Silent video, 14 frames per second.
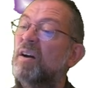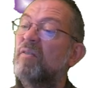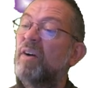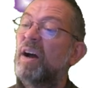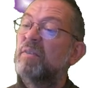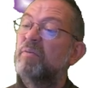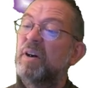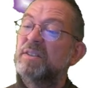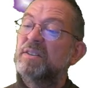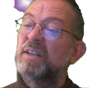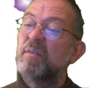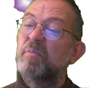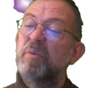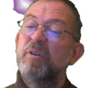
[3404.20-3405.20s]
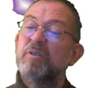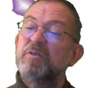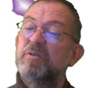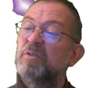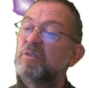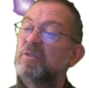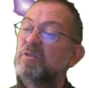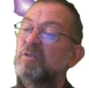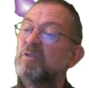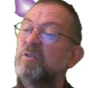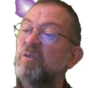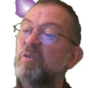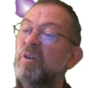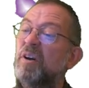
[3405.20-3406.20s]
I have my shapeburst
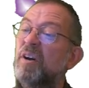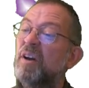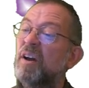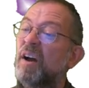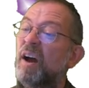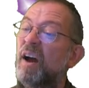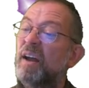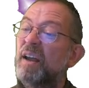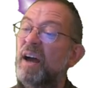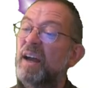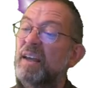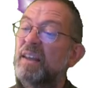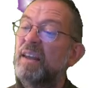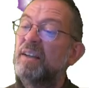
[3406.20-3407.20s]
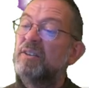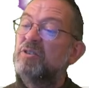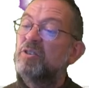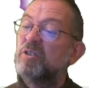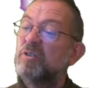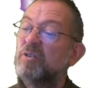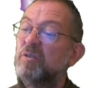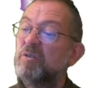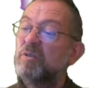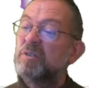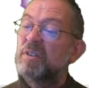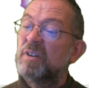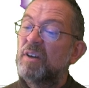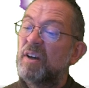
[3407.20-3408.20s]
tool and I can then
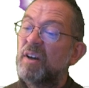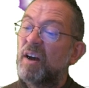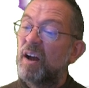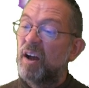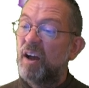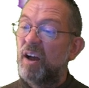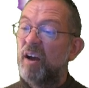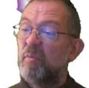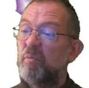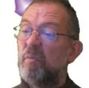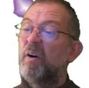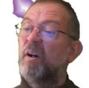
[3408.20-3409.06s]
choose um,